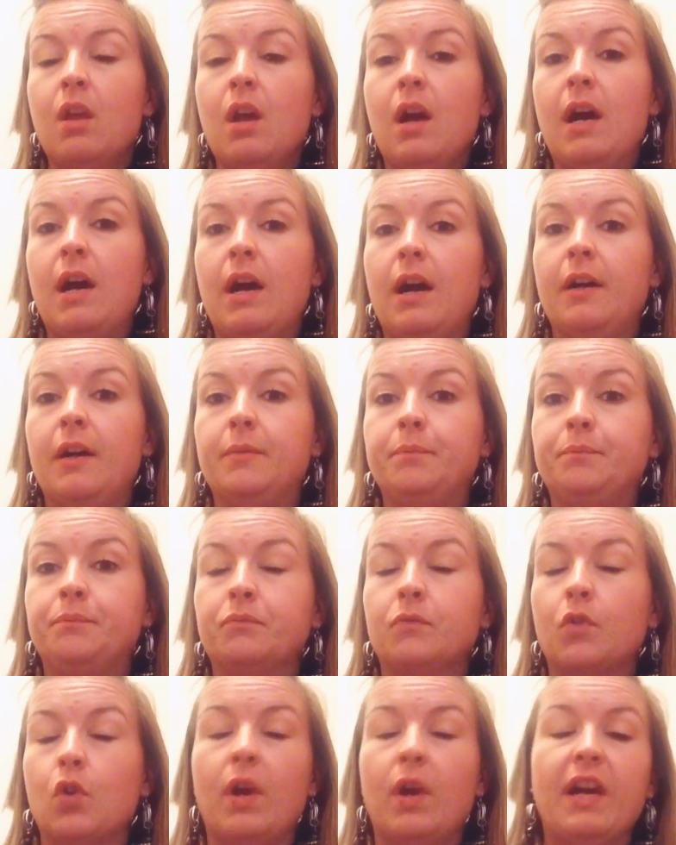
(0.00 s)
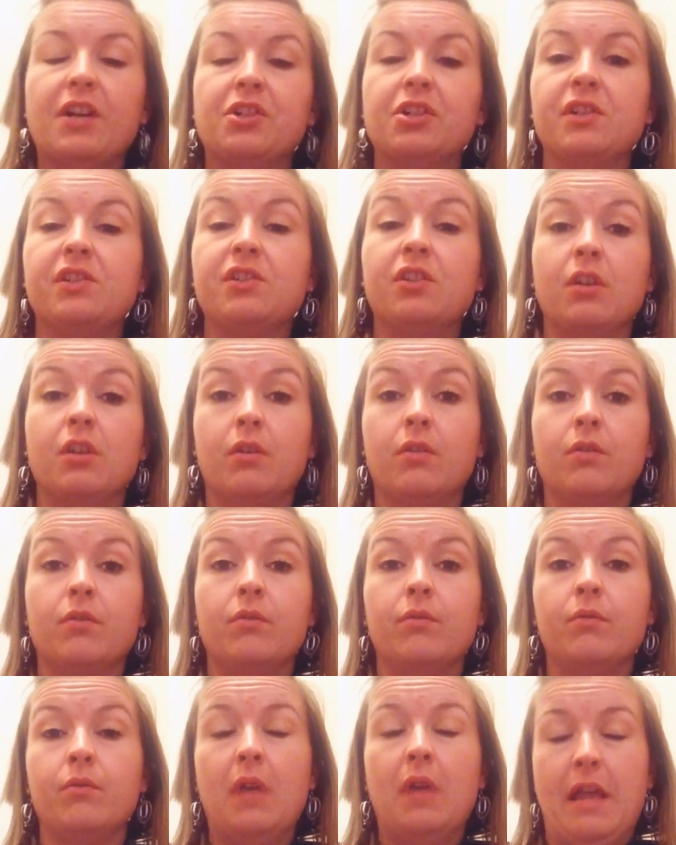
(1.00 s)
Or actually,
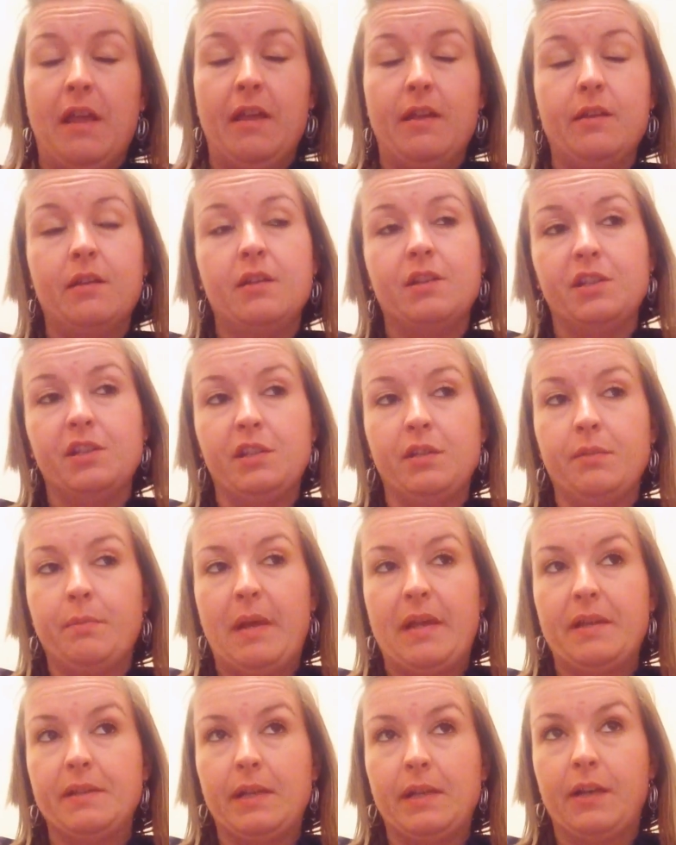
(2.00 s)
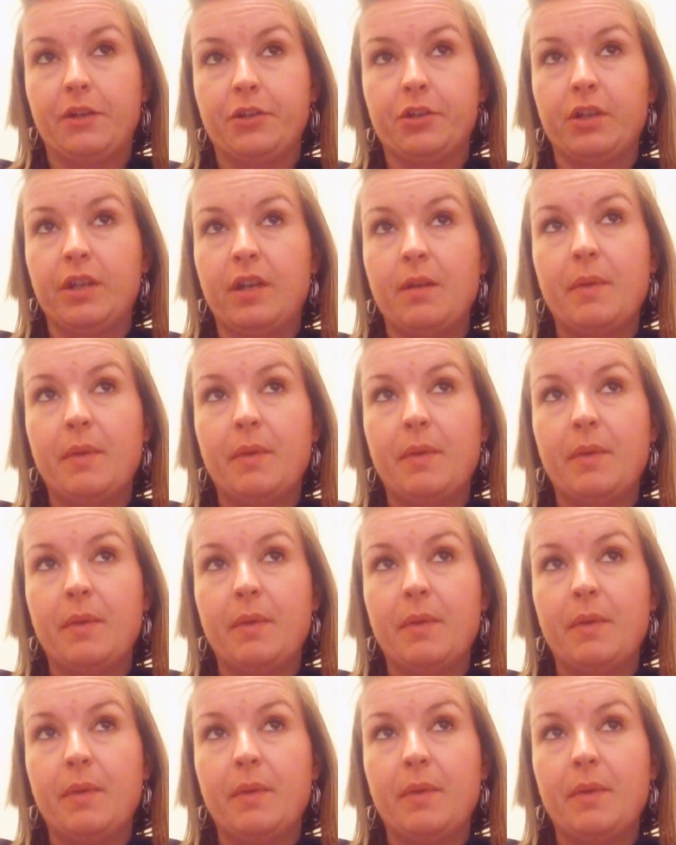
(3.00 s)
it just depends, actually.